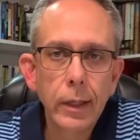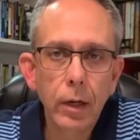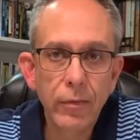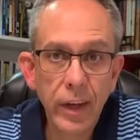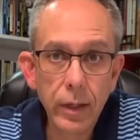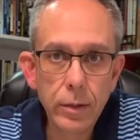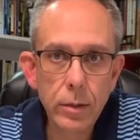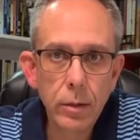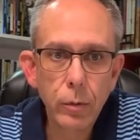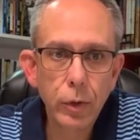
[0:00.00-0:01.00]

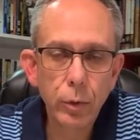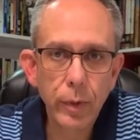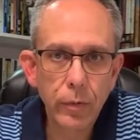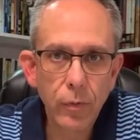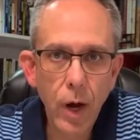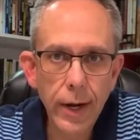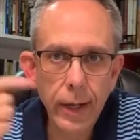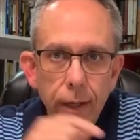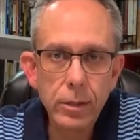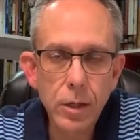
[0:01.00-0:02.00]
event, which will be
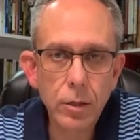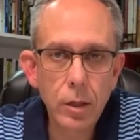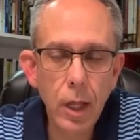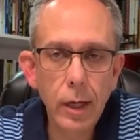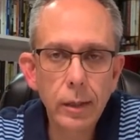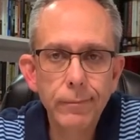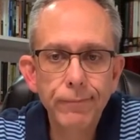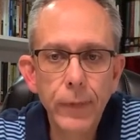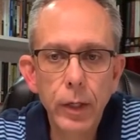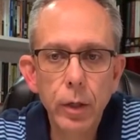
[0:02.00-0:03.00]
Friday at 6 o'clock.
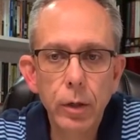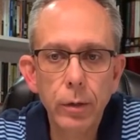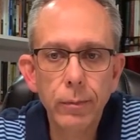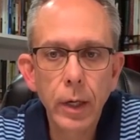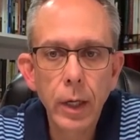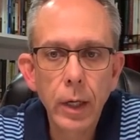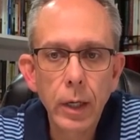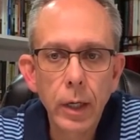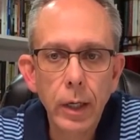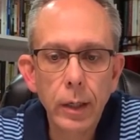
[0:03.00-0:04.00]
And you can
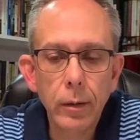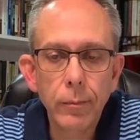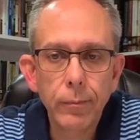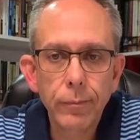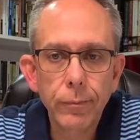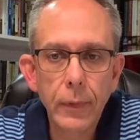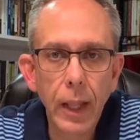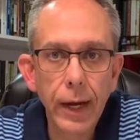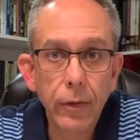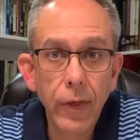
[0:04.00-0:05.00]

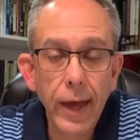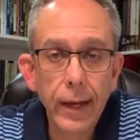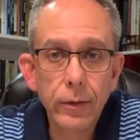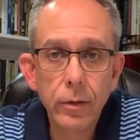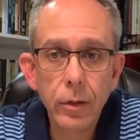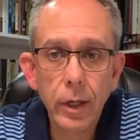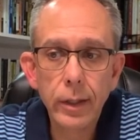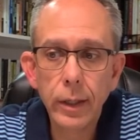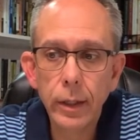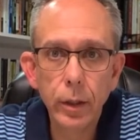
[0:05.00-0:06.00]
like that,
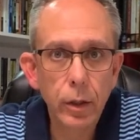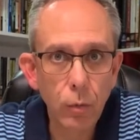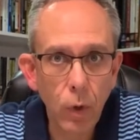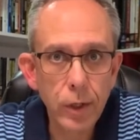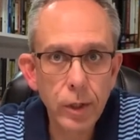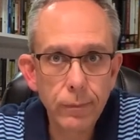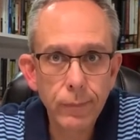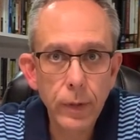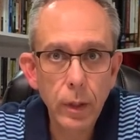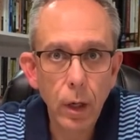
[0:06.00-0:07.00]
and then you can watch it
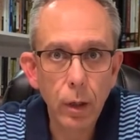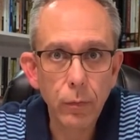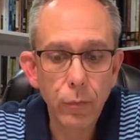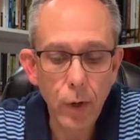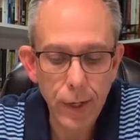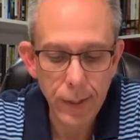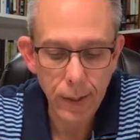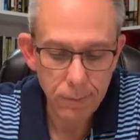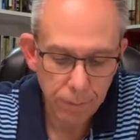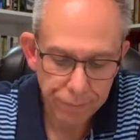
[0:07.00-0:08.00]
on Friday.